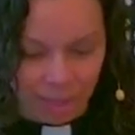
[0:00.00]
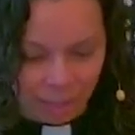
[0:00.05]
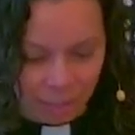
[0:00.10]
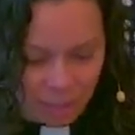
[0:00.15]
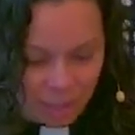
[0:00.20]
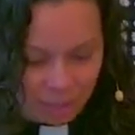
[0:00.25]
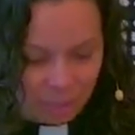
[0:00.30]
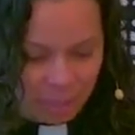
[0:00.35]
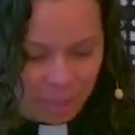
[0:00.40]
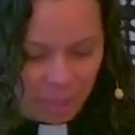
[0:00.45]
the
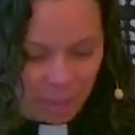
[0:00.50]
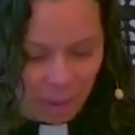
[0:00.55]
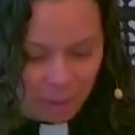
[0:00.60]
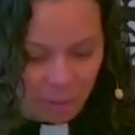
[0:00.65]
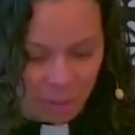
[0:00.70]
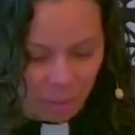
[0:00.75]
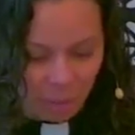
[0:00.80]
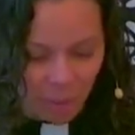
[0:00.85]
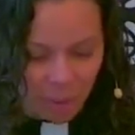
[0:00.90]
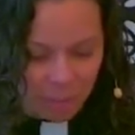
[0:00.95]
systems
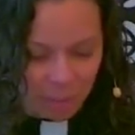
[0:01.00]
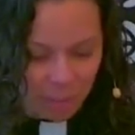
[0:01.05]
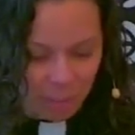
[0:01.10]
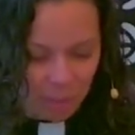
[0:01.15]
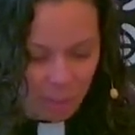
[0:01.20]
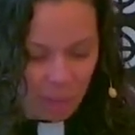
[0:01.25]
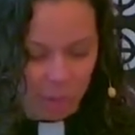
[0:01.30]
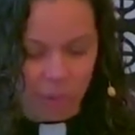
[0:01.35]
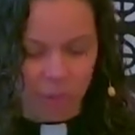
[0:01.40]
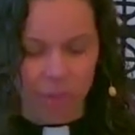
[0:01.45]
themselves,
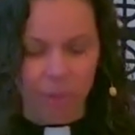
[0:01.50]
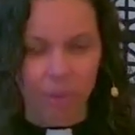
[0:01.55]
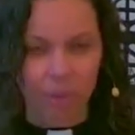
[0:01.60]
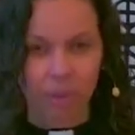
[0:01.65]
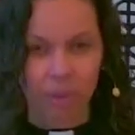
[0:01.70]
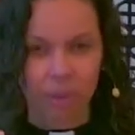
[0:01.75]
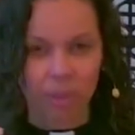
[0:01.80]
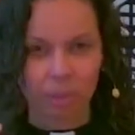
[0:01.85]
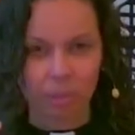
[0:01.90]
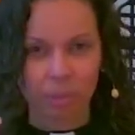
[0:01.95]
right? Like
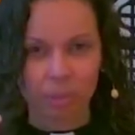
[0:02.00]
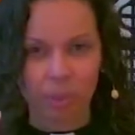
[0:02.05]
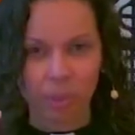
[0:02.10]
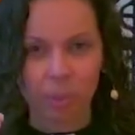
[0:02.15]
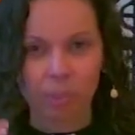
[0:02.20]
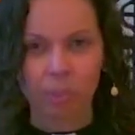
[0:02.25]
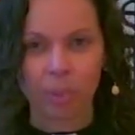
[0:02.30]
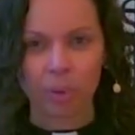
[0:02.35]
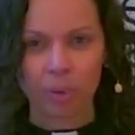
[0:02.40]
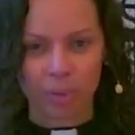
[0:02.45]
there's a,
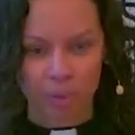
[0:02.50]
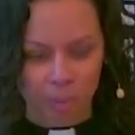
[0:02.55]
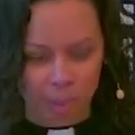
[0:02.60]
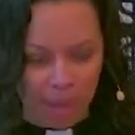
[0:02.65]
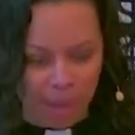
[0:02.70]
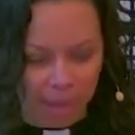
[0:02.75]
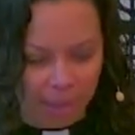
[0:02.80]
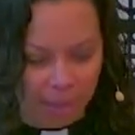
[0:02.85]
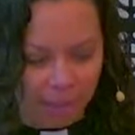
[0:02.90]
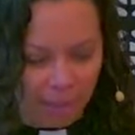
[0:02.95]
the, the
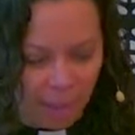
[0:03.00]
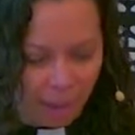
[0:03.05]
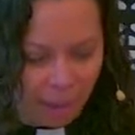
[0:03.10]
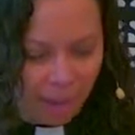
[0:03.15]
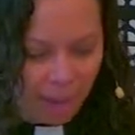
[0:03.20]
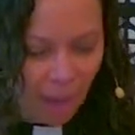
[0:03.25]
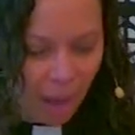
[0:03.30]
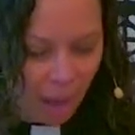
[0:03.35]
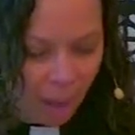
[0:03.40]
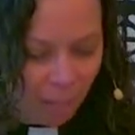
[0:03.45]
birth
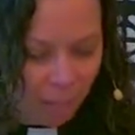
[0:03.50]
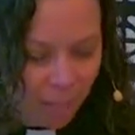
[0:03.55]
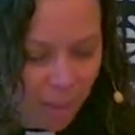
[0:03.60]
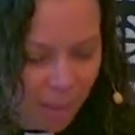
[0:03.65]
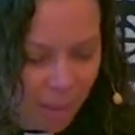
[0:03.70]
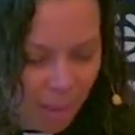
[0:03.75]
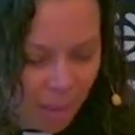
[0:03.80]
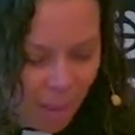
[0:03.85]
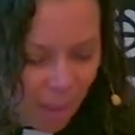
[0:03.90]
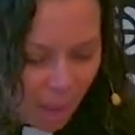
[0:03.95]
pains that
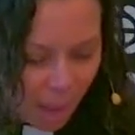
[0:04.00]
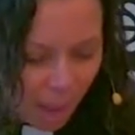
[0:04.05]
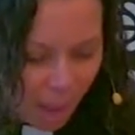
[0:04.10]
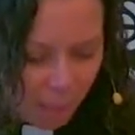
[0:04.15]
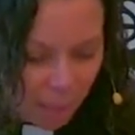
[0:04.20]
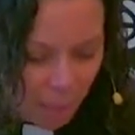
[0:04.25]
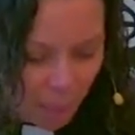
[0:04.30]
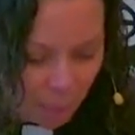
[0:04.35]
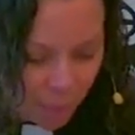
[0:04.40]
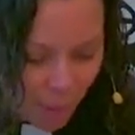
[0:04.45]
come
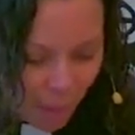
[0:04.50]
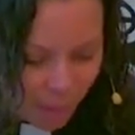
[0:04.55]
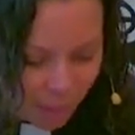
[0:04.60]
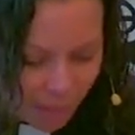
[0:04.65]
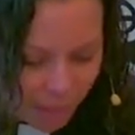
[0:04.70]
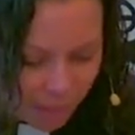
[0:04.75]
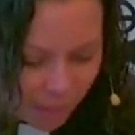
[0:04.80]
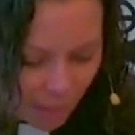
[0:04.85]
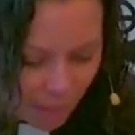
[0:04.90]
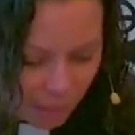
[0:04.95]
um,
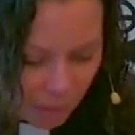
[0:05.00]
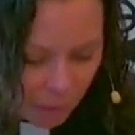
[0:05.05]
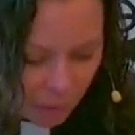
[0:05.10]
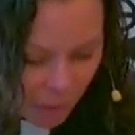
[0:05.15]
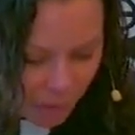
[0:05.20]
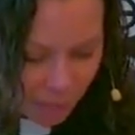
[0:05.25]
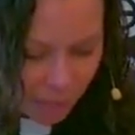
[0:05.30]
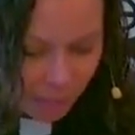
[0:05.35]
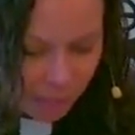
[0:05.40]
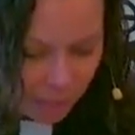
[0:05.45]
the reality
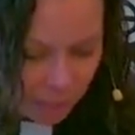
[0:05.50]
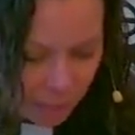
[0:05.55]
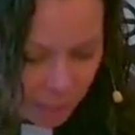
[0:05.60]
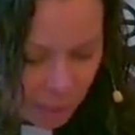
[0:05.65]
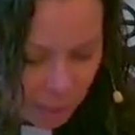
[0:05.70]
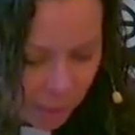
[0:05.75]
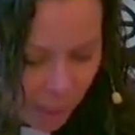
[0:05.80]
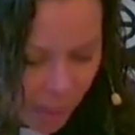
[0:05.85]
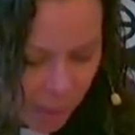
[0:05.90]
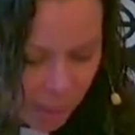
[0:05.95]
says,
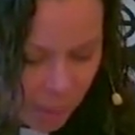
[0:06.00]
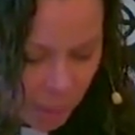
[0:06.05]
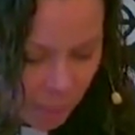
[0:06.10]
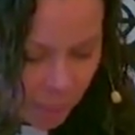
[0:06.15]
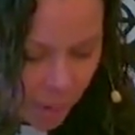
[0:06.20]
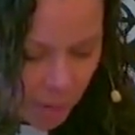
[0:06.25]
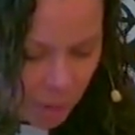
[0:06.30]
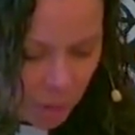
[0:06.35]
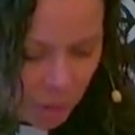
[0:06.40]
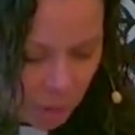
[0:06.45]
just as there is
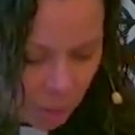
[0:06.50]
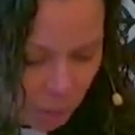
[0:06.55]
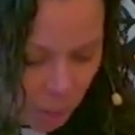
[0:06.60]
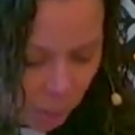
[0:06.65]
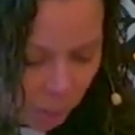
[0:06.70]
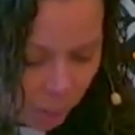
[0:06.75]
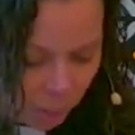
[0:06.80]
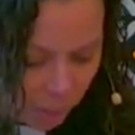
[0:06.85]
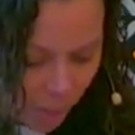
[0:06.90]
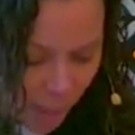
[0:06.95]
pain and
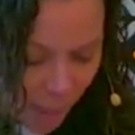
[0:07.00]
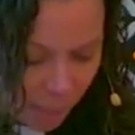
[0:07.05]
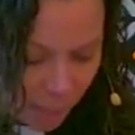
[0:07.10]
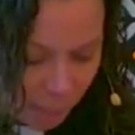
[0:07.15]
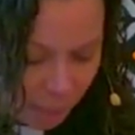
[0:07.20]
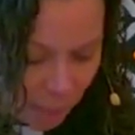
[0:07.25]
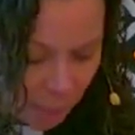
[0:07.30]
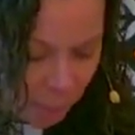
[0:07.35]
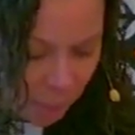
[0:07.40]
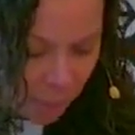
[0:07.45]
oppression, there will
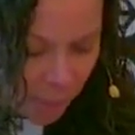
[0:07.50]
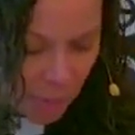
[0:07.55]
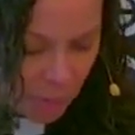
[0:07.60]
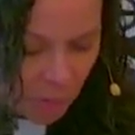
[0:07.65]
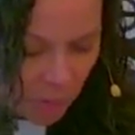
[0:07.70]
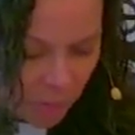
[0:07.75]
be pain and